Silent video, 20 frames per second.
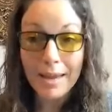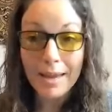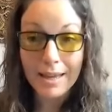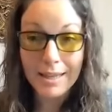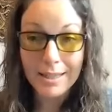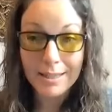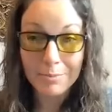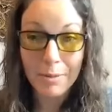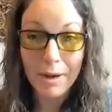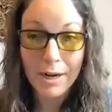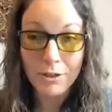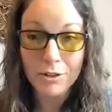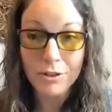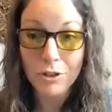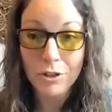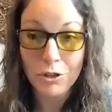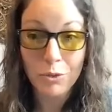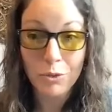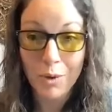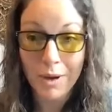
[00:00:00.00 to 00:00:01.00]
It's better
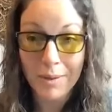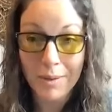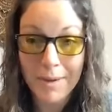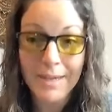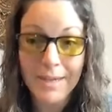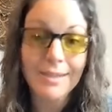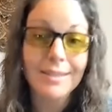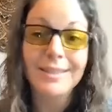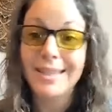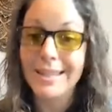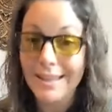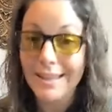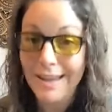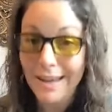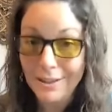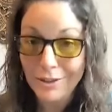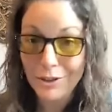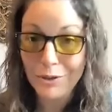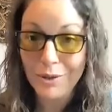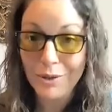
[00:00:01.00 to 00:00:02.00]
to do one minute than
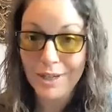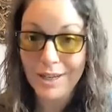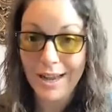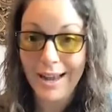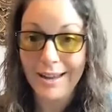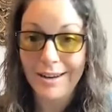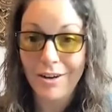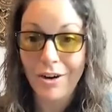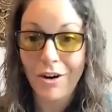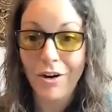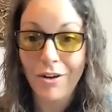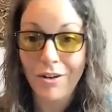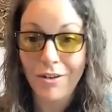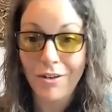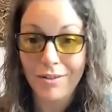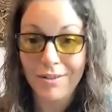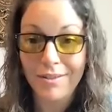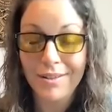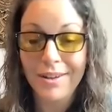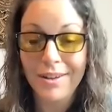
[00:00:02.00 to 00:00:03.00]
not do it at
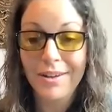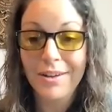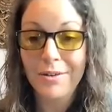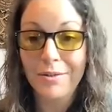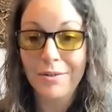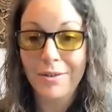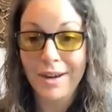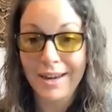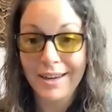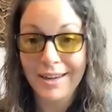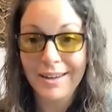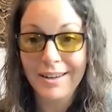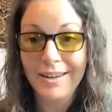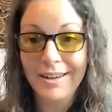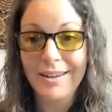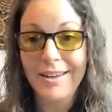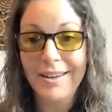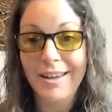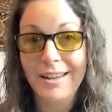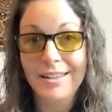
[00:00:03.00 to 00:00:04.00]
all. Right.
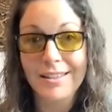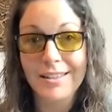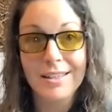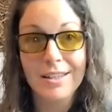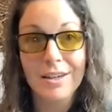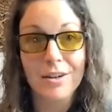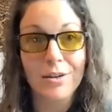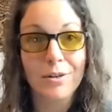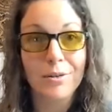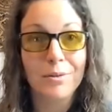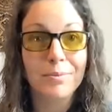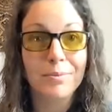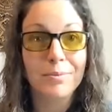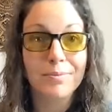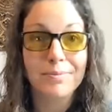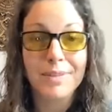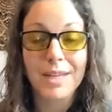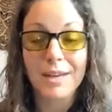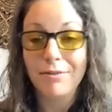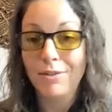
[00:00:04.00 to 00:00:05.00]
And so
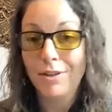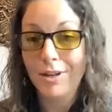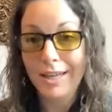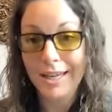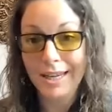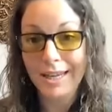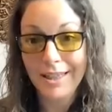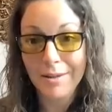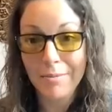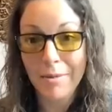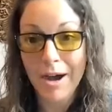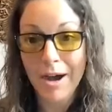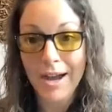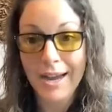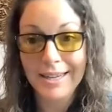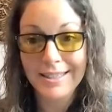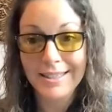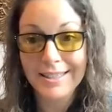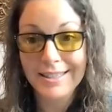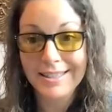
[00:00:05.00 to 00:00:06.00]
definitely in the
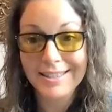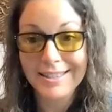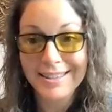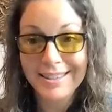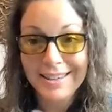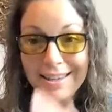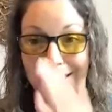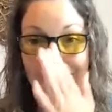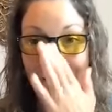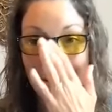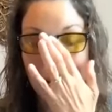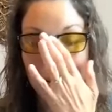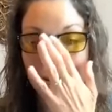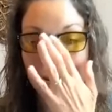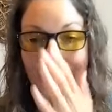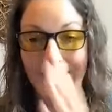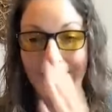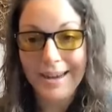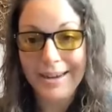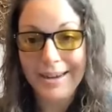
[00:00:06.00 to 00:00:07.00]
mind,
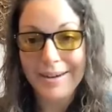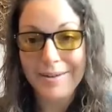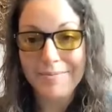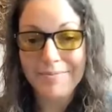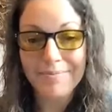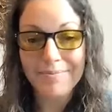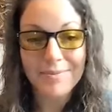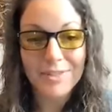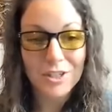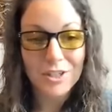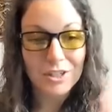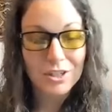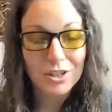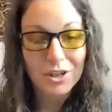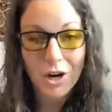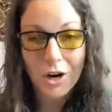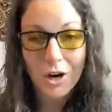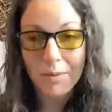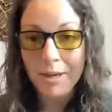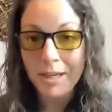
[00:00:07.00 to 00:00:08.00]
um, just
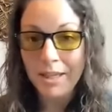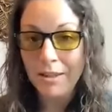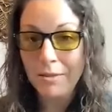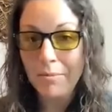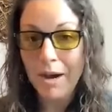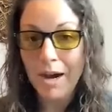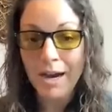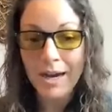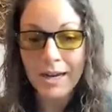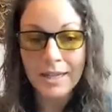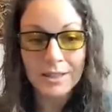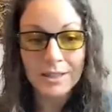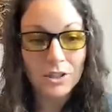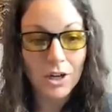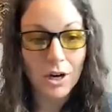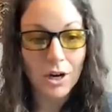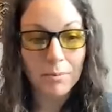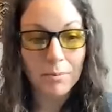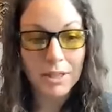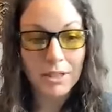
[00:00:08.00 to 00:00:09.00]
calming the mind,
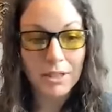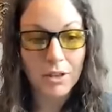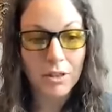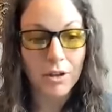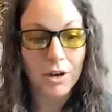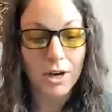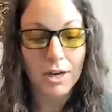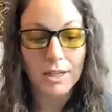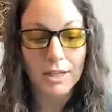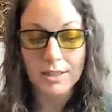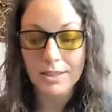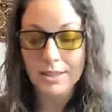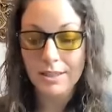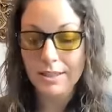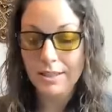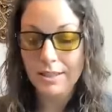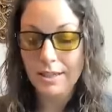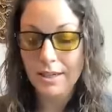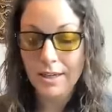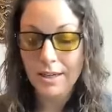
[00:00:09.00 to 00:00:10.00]
calming the
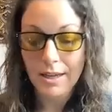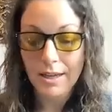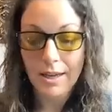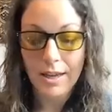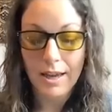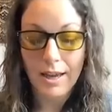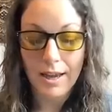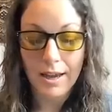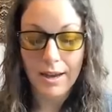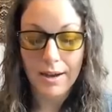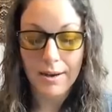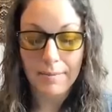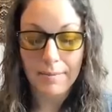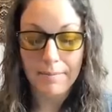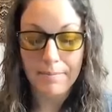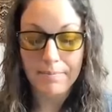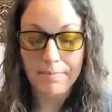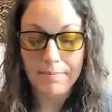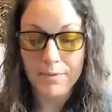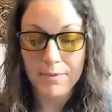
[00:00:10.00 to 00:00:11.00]
thoughts,
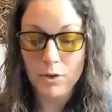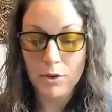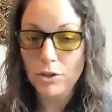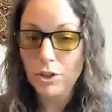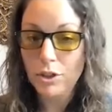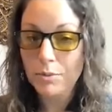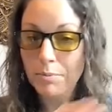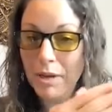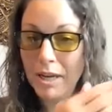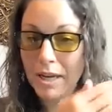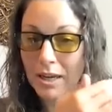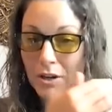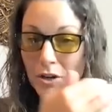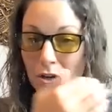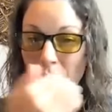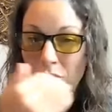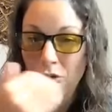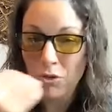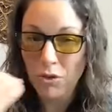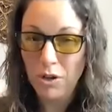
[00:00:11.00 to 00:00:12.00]
um, or just being a
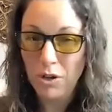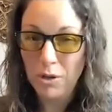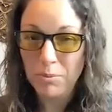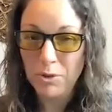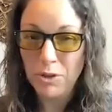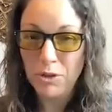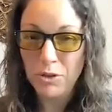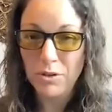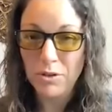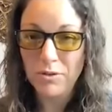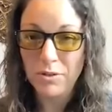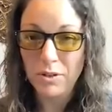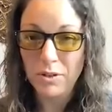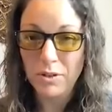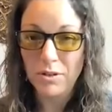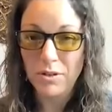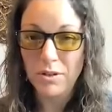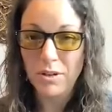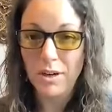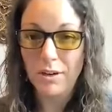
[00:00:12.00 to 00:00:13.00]
neutral
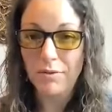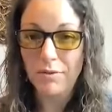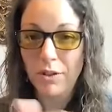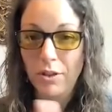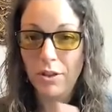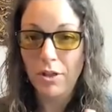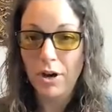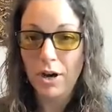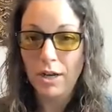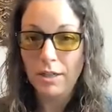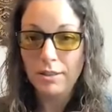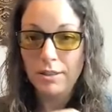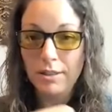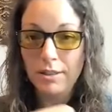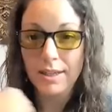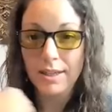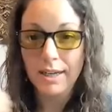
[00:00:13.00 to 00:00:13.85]
observer of the thoughts.